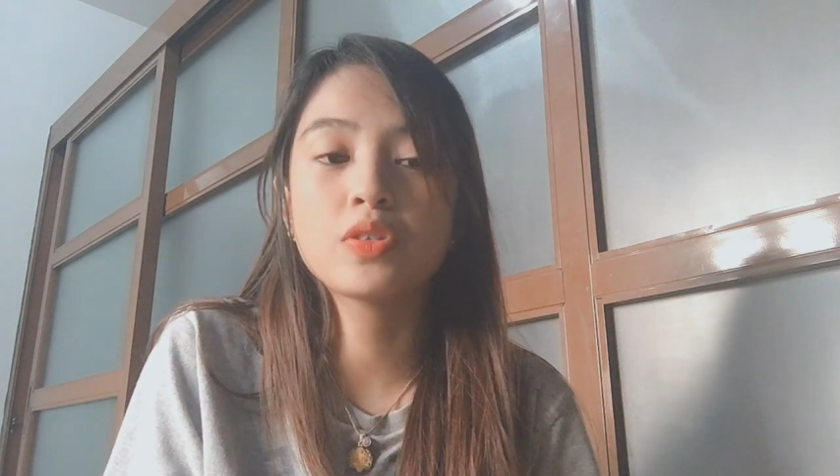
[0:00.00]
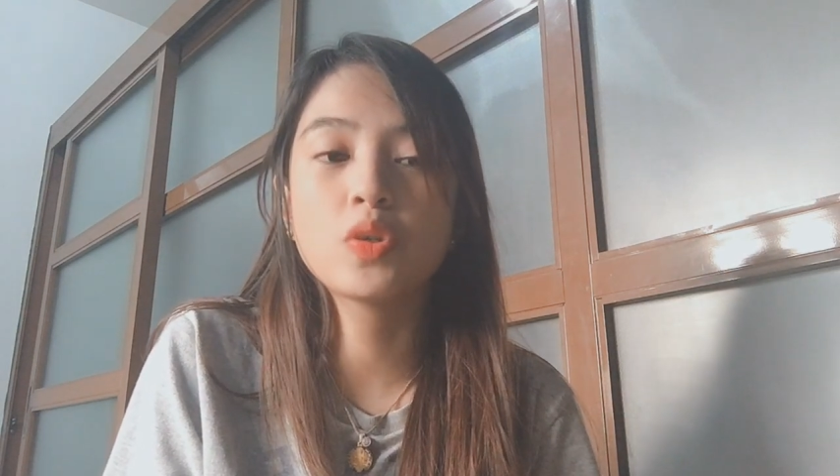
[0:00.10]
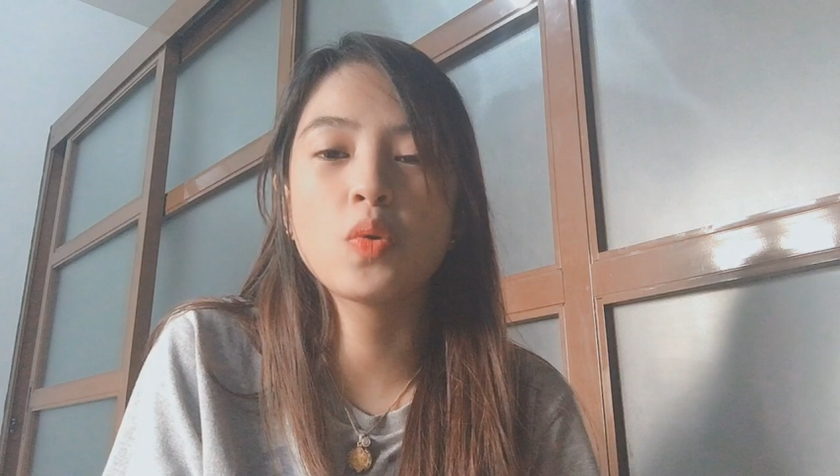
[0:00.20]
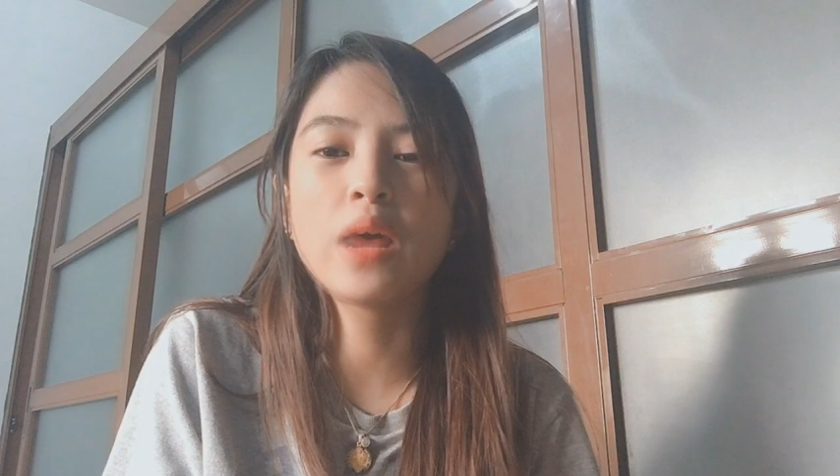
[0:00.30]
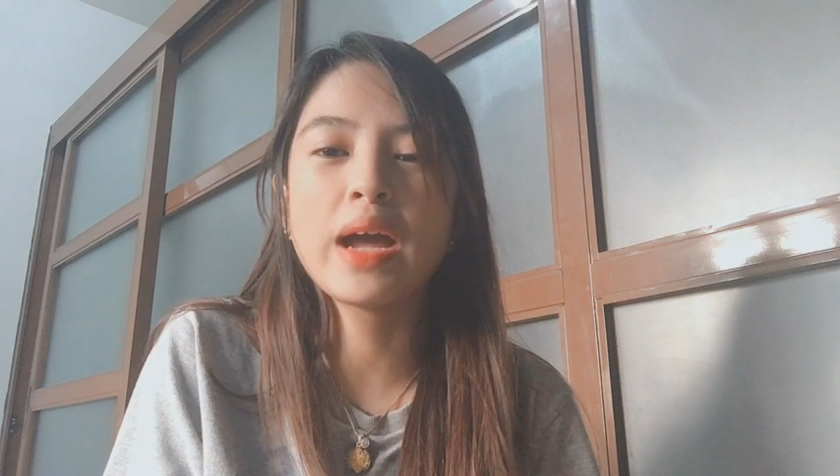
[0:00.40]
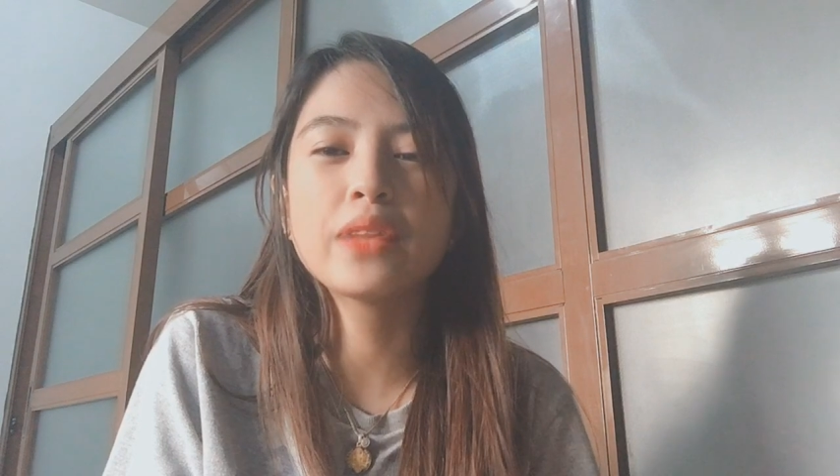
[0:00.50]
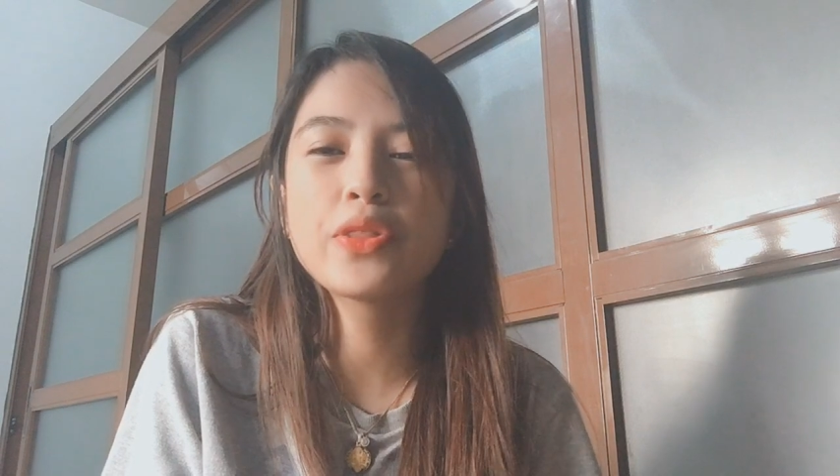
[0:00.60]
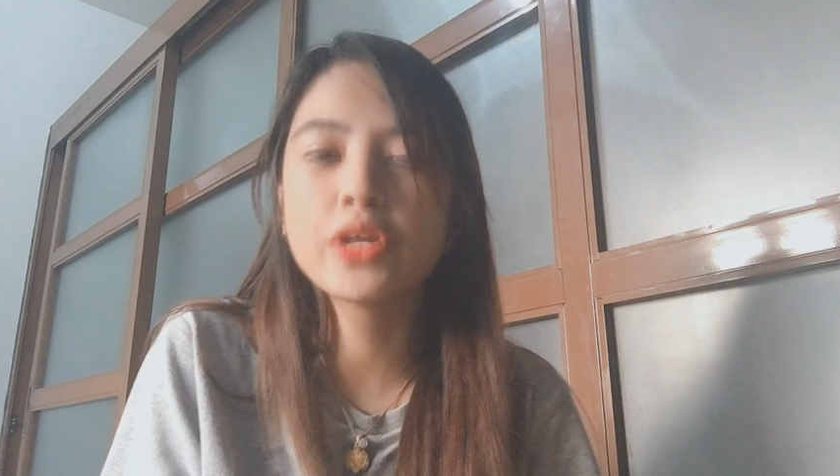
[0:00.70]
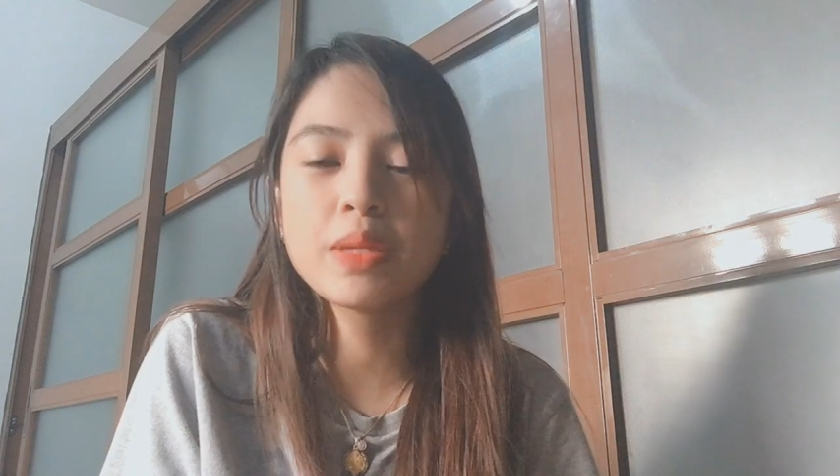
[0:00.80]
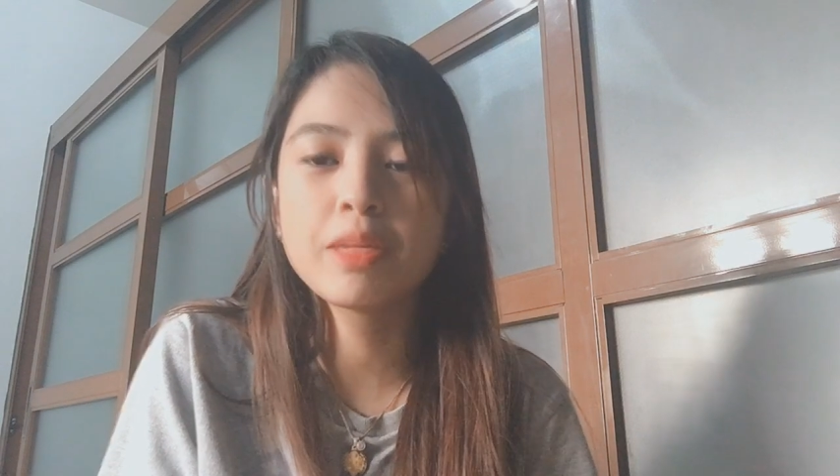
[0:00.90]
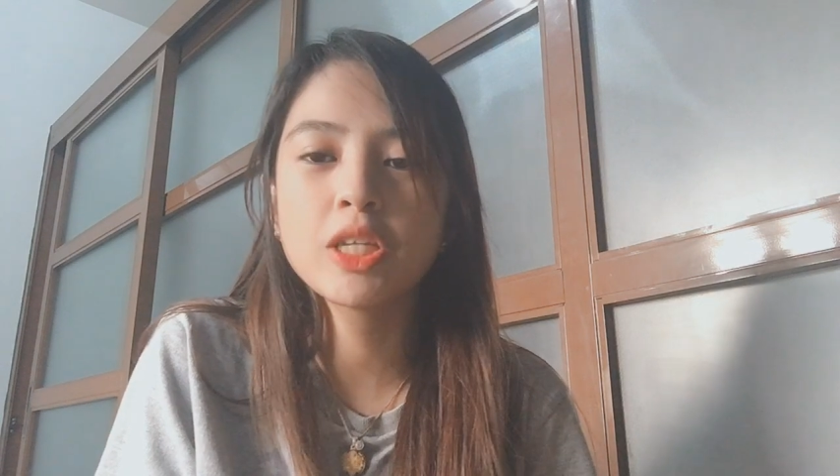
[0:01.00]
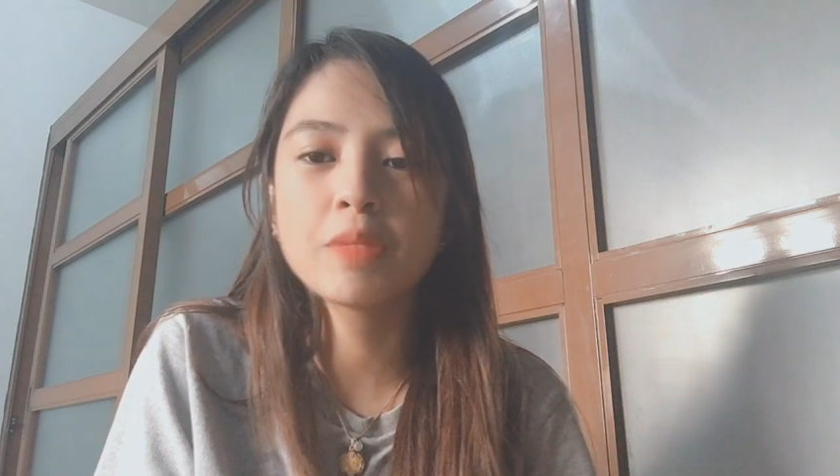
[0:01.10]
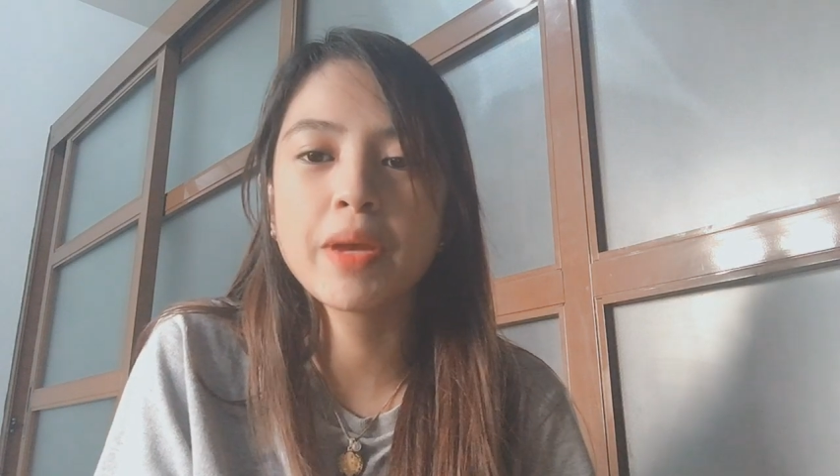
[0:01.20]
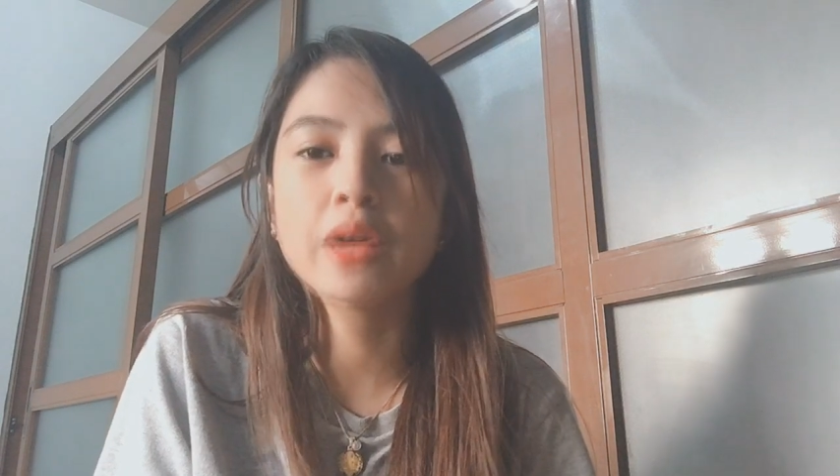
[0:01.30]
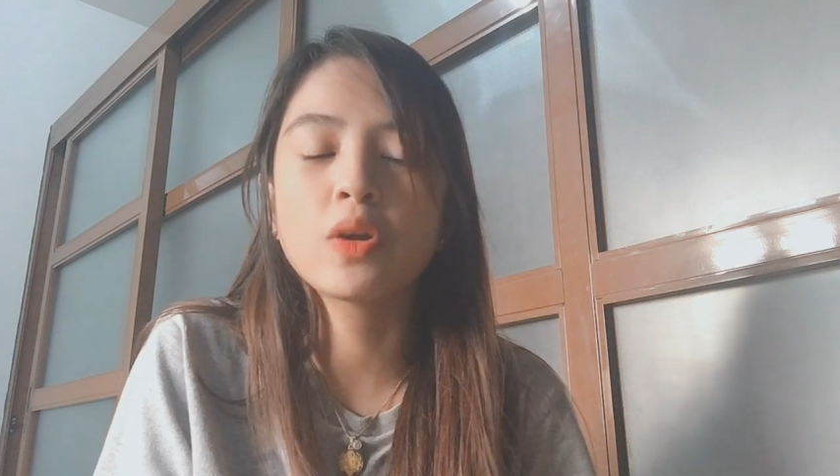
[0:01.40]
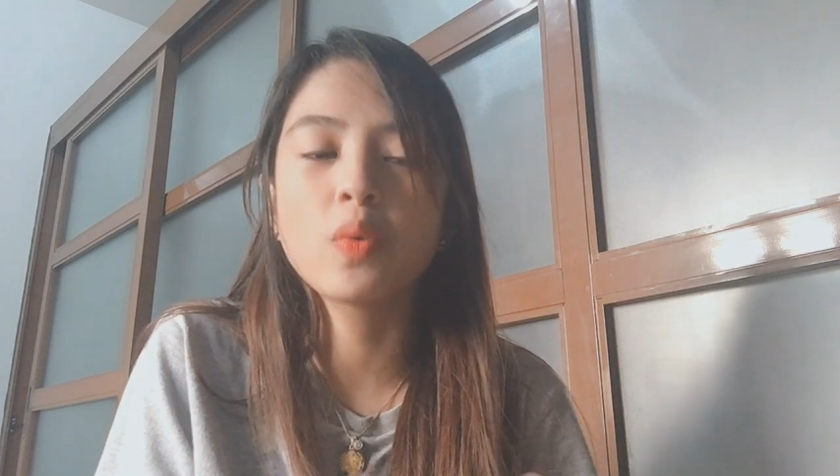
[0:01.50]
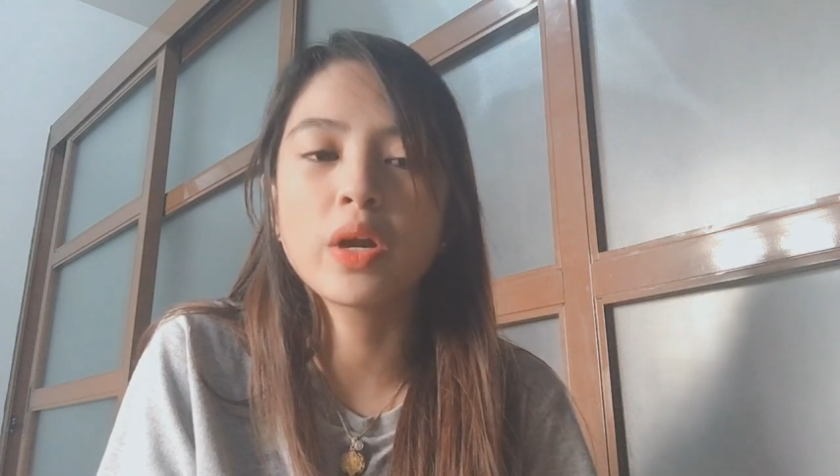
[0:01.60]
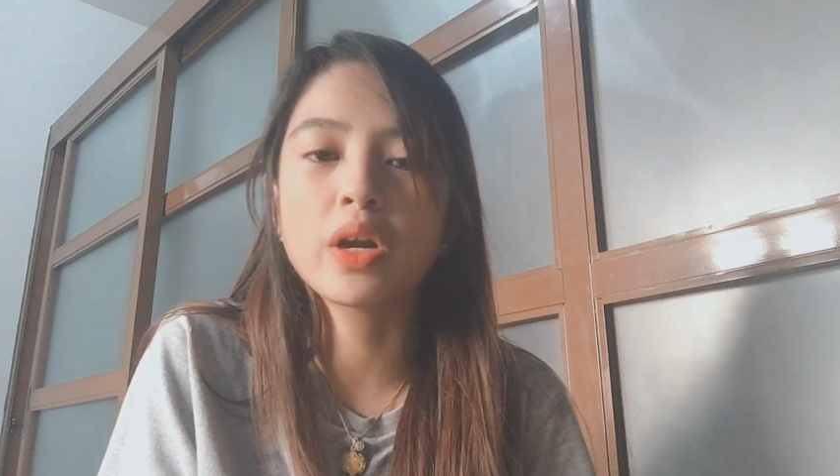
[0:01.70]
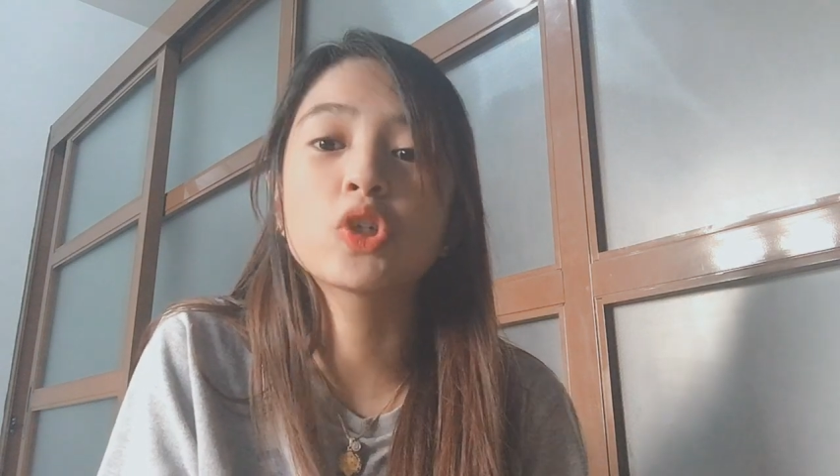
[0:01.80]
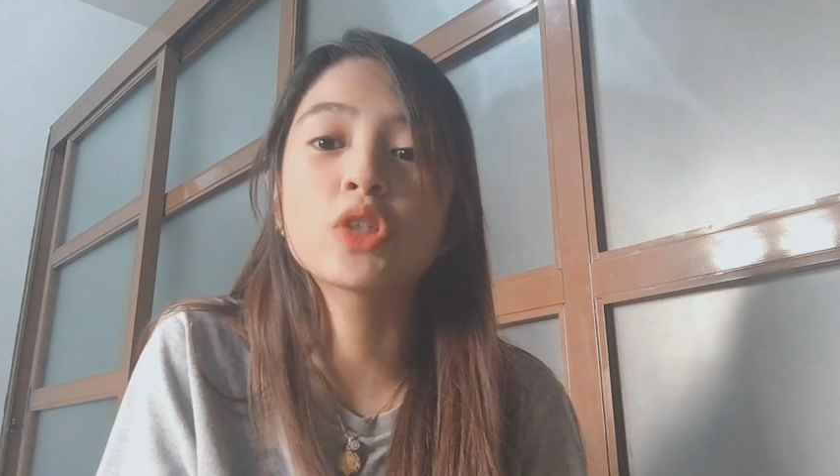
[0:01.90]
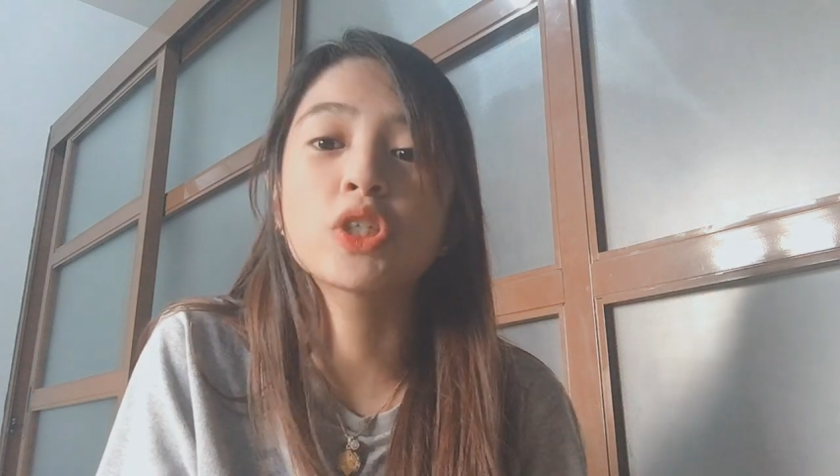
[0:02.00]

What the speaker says: So kahit 30 minutes pa yan or 1 hour,